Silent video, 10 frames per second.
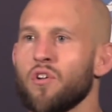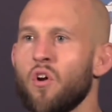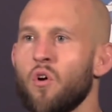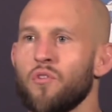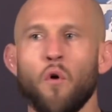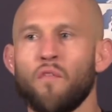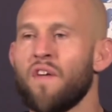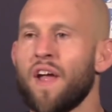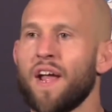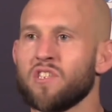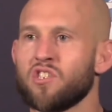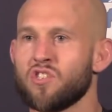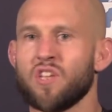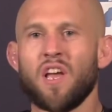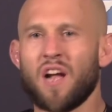You know, no fans,
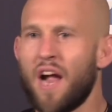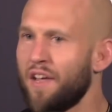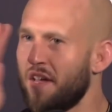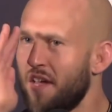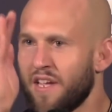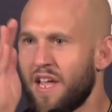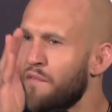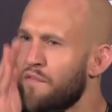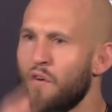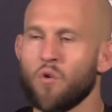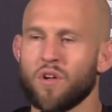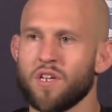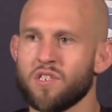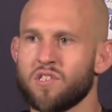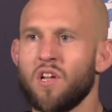just kind of kept
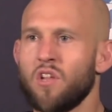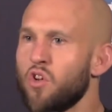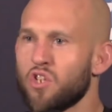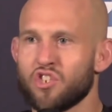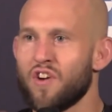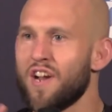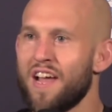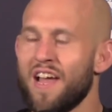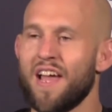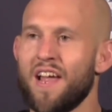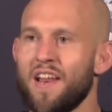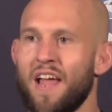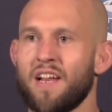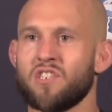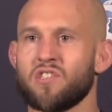focused, looked straight ahead,
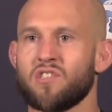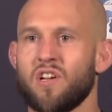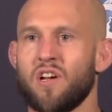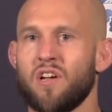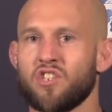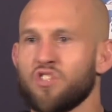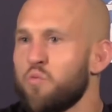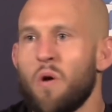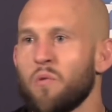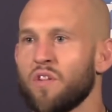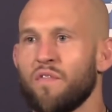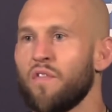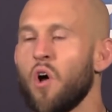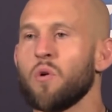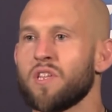and just uh, just went with the
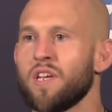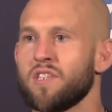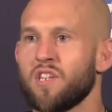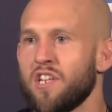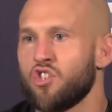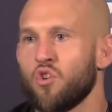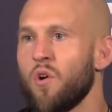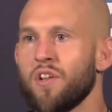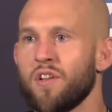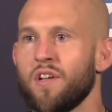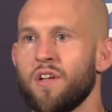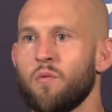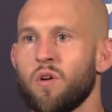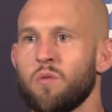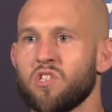flow of things and enjoyed it. It,
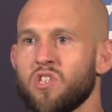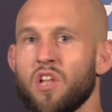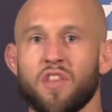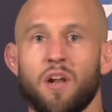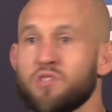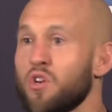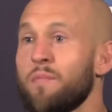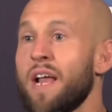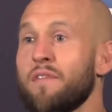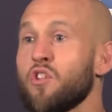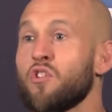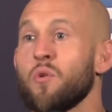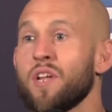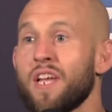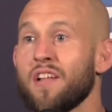it, it was nothing. I'm sure I'm gonna have to
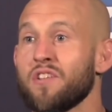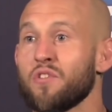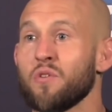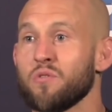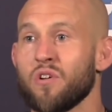do it again too.